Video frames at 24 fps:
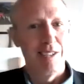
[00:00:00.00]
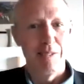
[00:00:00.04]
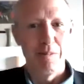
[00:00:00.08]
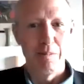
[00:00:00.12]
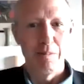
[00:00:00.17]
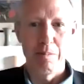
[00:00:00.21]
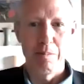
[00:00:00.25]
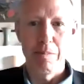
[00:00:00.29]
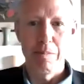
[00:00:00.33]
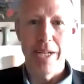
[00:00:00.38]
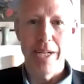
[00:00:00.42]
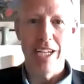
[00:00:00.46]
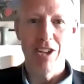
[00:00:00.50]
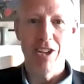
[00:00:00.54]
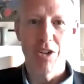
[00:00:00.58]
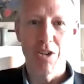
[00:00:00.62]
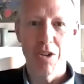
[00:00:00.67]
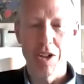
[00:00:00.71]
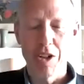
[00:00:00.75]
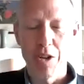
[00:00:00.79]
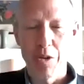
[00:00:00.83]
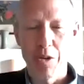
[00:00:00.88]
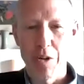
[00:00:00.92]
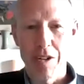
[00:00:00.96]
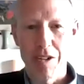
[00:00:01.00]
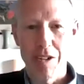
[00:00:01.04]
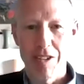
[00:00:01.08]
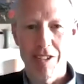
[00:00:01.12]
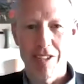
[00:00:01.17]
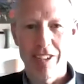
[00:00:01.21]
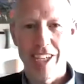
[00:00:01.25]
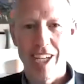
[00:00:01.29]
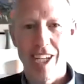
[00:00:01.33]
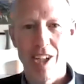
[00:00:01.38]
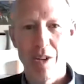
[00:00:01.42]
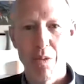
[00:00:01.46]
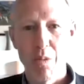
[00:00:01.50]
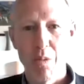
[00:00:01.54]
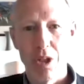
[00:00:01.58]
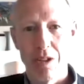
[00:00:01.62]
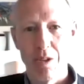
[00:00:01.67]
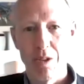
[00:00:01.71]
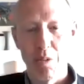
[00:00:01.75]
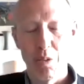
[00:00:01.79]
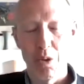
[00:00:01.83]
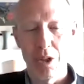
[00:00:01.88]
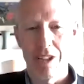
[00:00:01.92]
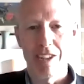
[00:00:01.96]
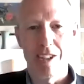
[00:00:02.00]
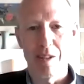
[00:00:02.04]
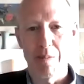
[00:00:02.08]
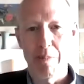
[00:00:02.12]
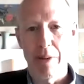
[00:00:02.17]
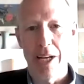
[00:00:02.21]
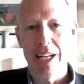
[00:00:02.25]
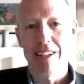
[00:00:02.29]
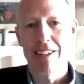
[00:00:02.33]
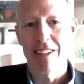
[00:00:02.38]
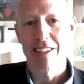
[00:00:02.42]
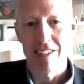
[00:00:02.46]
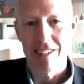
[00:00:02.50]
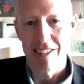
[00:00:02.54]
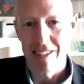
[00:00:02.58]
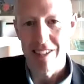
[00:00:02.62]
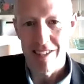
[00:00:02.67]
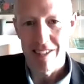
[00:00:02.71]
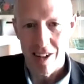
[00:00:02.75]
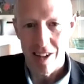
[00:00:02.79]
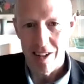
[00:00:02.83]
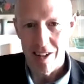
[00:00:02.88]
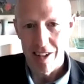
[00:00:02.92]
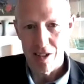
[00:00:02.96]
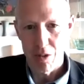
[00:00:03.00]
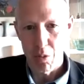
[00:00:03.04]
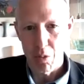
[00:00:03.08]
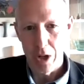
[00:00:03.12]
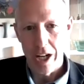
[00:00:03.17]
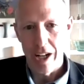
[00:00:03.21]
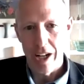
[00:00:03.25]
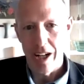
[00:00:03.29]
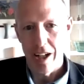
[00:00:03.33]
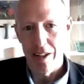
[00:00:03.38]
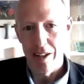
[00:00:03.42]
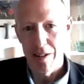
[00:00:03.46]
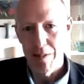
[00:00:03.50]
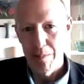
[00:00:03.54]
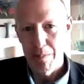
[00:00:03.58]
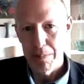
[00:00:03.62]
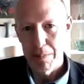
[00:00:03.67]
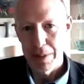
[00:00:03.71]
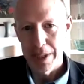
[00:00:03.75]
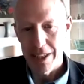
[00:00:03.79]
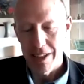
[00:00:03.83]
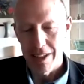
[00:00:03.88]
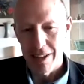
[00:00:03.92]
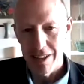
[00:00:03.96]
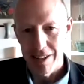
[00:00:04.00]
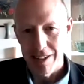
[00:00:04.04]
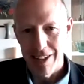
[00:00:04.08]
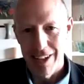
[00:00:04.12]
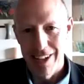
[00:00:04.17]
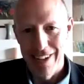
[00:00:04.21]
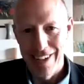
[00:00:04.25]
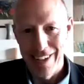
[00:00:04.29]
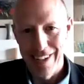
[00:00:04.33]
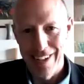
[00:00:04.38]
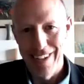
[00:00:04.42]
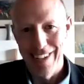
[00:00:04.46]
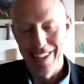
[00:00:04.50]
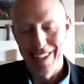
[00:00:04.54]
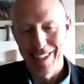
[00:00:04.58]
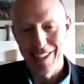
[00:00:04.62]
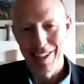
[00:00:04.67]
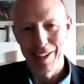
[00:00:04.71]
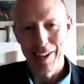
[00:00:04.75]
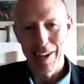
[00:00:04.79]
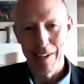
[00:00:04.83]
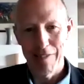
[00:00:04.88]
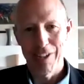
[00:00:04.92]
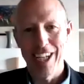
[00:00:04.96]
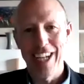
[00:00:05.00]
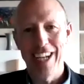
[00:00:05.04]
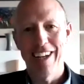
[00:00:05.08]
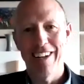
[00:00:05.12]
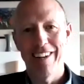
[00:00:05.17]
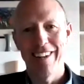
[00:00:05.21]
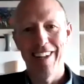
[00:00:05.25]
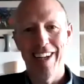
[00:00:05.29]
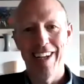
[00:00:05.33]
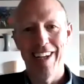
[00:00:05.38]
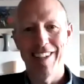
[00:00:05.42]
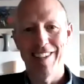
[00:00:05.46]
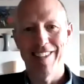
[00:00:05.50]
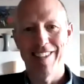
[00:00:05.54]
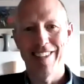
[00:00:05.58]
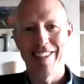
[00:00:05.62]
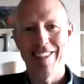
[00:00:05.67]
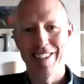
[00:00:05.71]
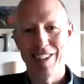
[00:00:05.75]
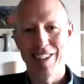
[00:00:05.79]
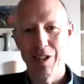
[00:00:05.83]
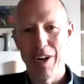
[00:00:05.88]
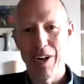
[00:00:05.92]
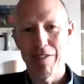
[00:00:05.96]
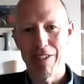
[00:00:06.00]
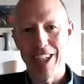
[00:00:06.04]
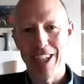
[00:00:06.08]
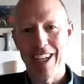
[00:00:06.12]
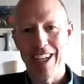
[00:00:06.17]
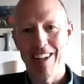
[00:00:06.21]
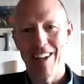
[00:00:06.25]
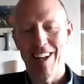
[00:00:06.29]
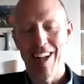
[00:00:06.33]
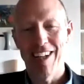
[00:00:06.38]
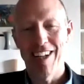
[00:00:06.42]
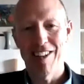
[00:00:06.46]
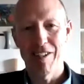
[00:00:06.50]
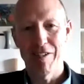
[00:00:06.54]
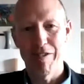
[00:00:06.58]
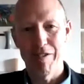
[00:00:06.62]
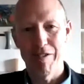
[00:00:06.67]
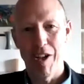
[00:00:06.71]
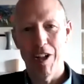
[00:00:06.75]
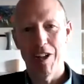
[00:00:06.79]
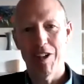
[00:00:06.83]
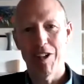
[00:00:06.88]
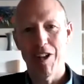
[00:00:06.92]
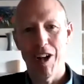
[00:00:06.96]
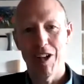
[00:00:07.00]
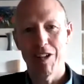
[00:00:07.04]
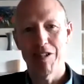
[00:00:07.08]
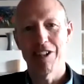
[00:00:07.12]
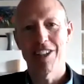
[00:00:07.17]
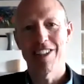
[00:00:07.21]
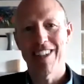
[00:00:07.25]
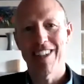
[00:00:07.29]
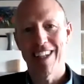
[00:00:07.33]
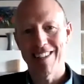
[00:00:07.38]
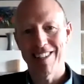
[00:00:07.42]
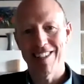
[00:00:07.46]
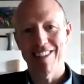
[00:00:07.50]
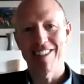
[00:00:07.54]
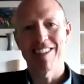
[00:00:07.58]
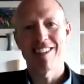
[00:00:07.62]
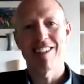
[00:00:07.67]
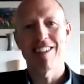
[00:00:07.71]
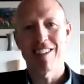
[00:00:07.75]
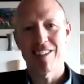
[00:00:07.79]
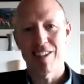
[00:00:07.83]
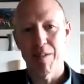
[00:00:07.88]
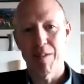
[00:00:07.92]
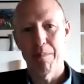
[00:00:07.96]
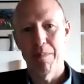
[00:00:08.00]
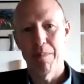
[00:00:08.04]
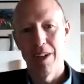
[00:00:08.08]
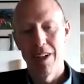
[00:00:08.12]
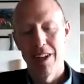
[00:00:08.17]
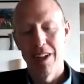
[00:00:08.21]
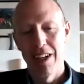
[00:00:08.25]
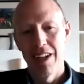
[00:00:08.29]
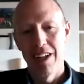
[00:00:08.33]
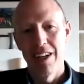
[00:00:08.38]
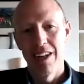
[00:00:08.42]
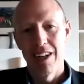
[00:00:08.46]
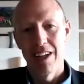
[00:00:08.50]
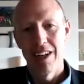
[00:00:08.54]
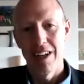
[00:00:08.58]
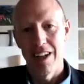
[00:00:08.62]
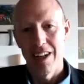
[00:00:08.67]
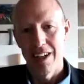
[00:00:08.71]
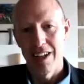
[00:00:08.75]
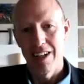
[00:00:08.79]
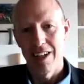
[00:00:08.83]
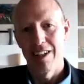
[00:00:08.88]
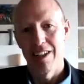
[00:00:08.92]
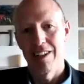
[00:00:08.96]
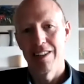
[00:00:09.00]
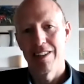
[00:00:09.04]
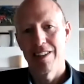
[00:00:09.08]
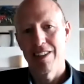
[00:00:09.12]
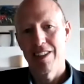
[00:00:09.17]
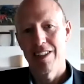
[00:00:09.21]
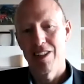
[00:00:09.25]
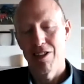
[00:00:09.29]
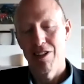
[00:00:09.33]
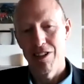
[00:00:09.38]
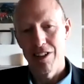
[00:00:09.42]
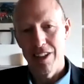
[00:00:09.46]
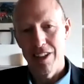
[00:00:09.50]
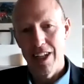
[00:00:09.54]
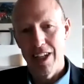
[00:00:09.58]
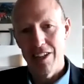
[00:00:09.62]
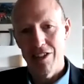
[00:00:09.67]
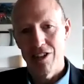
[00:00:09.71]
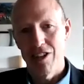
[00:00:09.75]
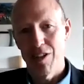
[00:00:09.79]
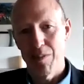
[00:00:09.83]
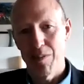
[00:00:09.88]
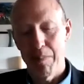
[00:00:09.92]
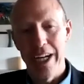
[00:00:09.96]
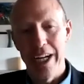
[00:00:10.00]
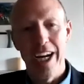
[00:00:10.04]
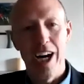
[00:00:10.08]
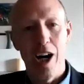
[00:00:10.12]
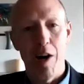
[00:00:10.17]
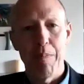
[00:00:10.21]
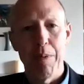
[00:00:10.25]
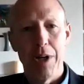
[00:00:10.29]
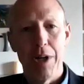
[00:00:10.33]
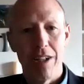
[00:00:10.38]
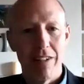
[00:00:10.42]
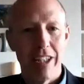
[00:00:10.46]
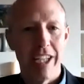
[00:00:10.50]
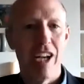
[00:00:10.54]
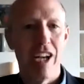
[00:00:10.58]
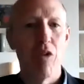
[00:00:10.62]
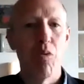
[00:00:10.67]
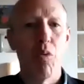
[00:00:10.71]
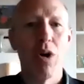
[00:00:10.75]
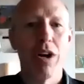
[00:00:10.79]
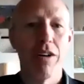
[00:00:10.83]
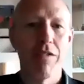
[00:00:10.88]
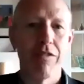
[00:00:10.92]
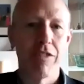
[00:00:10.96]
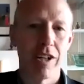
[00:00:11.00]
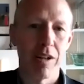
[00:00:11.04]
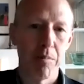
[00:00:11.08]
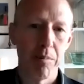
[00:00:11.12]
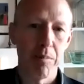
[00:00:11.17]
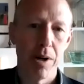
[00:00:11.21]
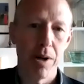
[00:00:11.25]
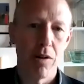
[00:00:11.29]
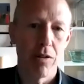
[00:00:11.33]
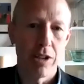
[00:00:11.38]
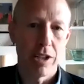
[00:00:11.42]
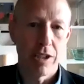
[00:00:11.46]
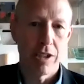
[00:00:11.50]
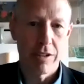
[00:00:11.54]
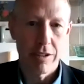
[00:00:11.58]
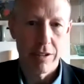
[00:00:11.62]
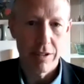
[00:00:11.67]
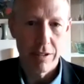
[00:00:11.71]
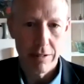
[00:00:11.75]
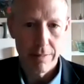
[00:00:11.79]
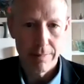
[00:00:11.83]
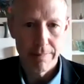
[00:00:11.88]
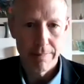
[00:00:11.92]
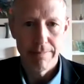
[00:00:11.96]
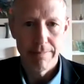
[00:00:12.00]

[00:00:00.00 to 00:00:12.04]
Make sure you understand what the dependencies are as well, because you have to analyze the fault tolerance as a system, not just myopically on one of the components.